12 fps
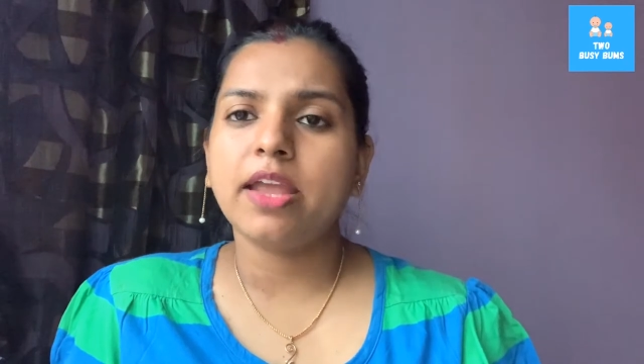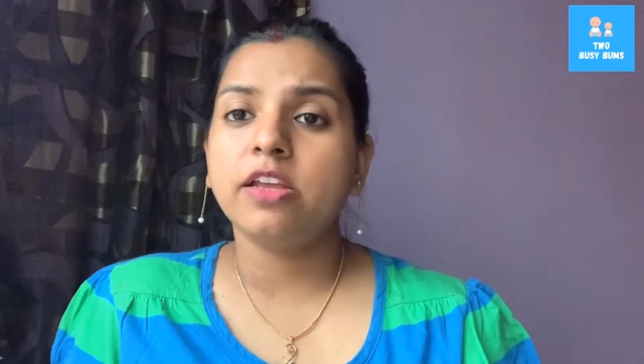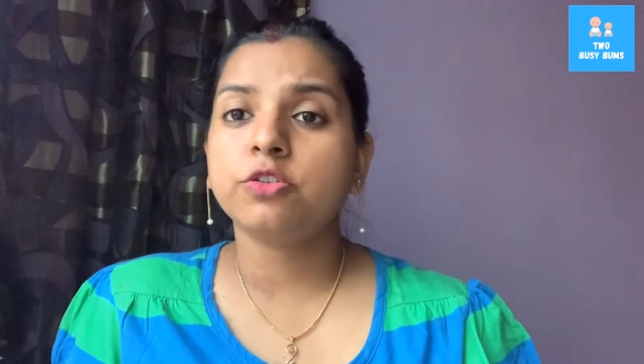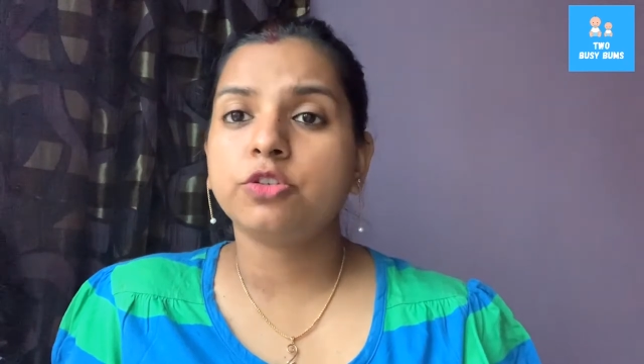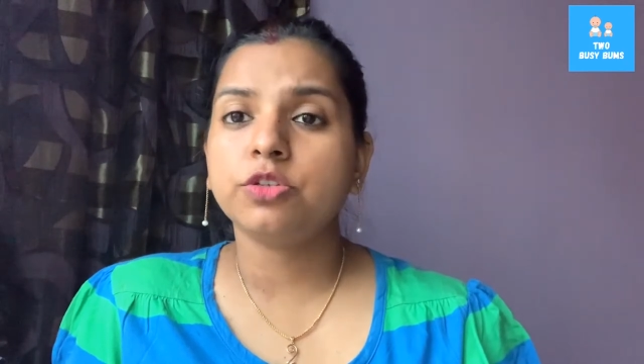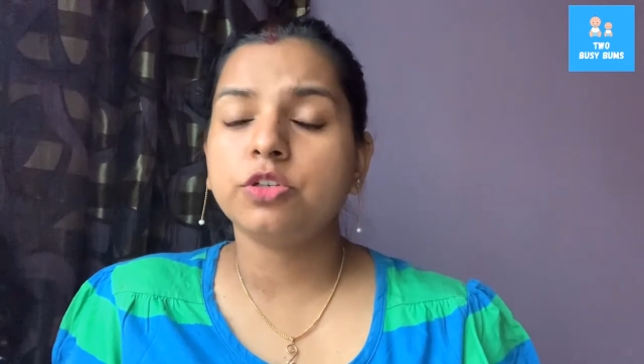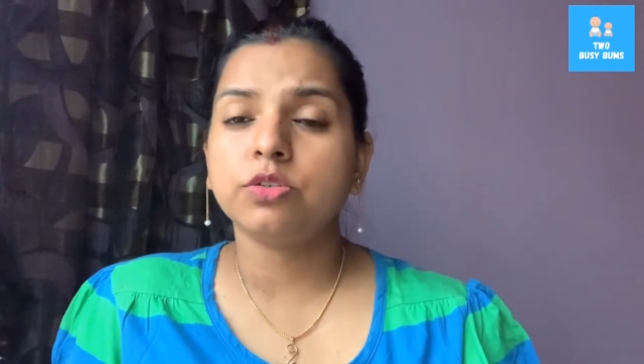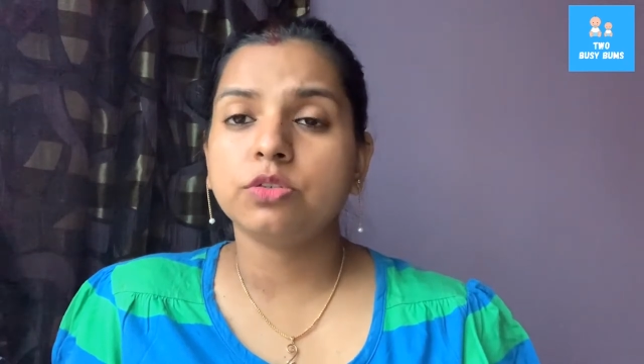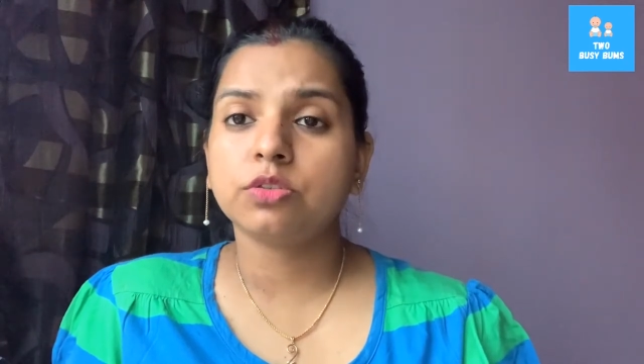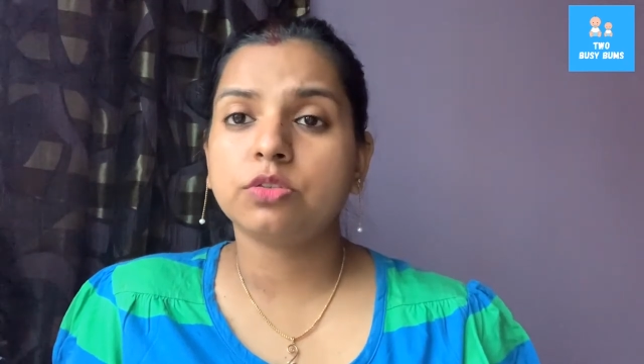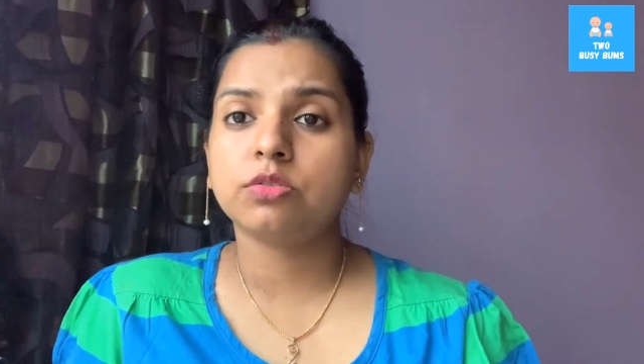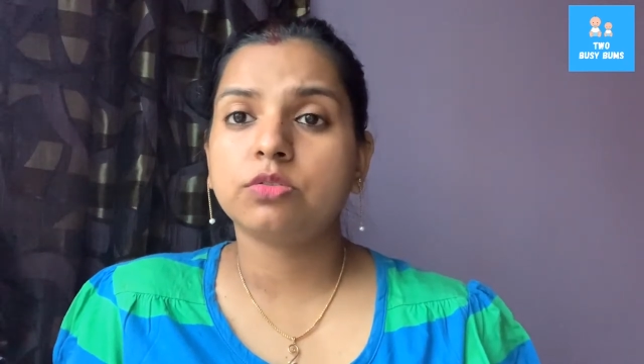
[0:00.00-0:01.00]
used to
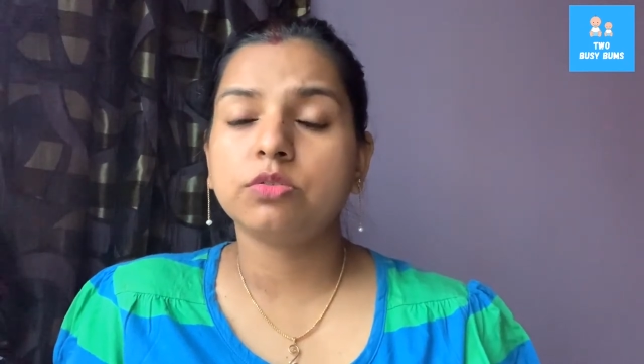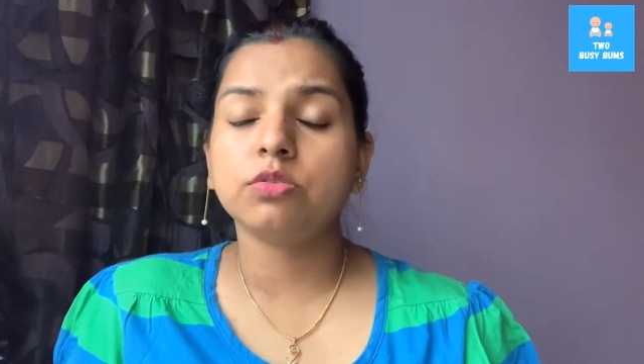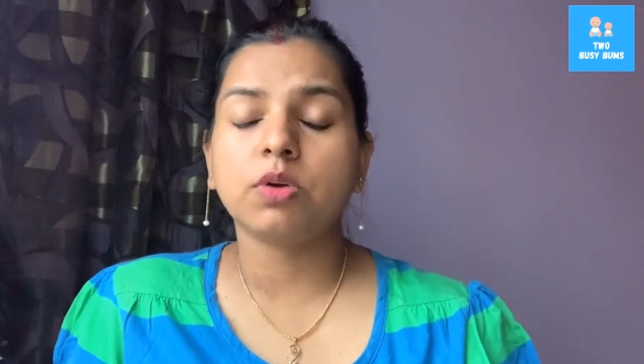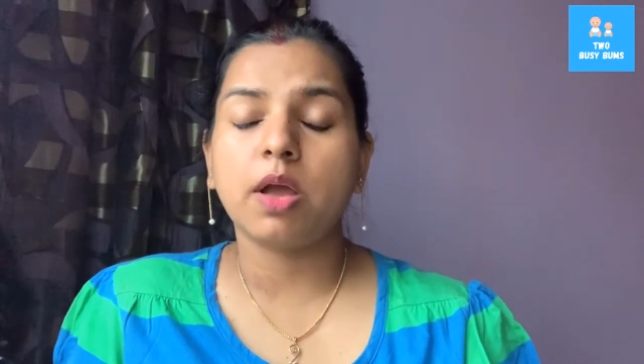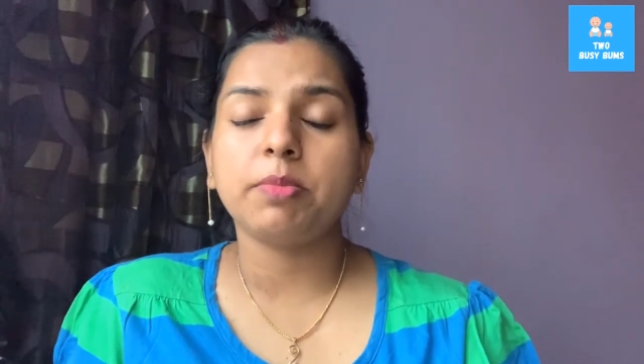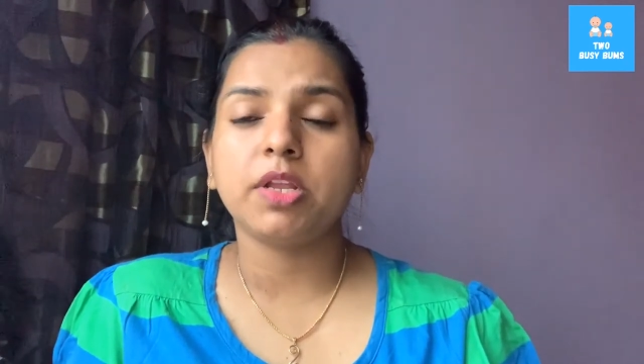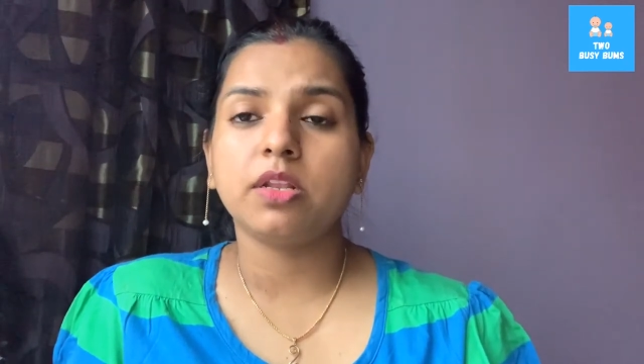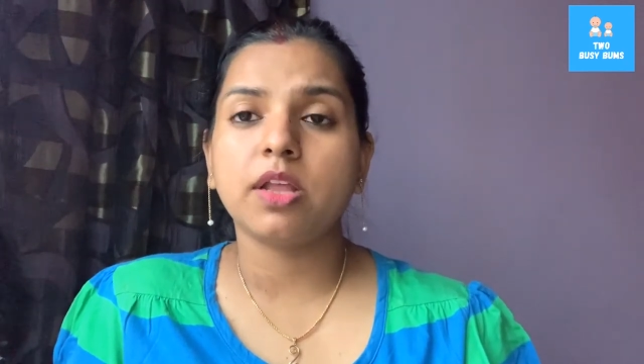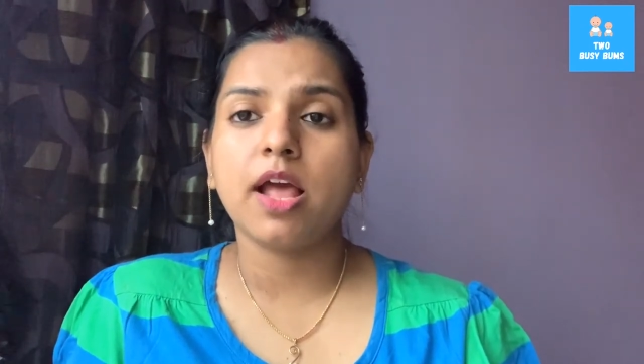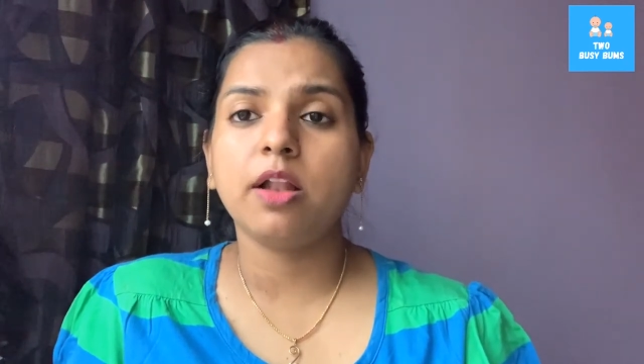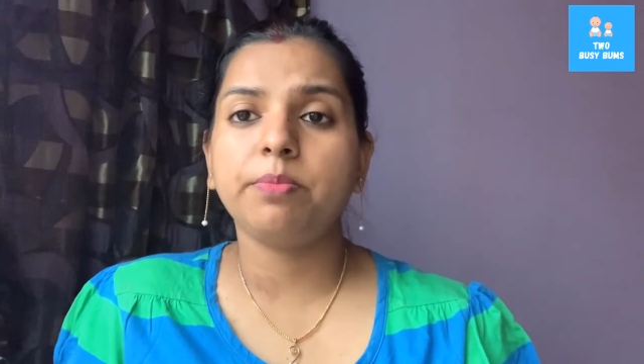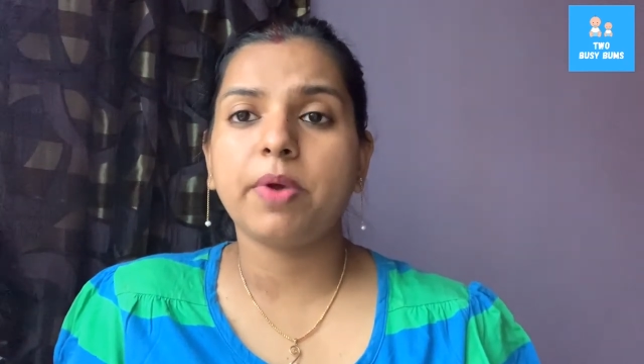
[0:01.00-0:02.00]

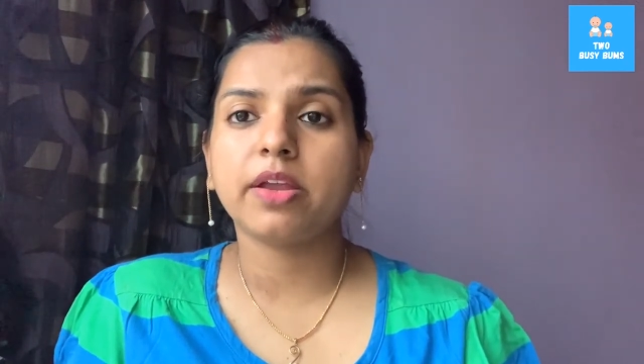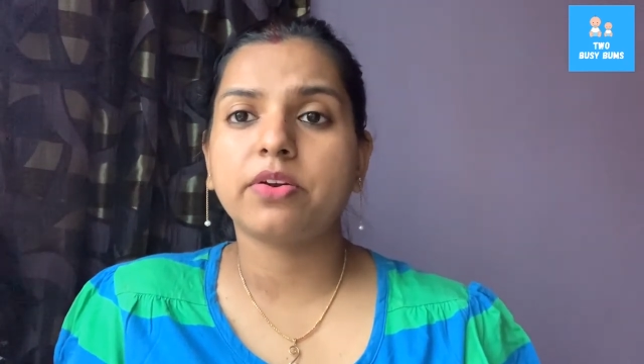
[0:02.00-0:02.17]
help my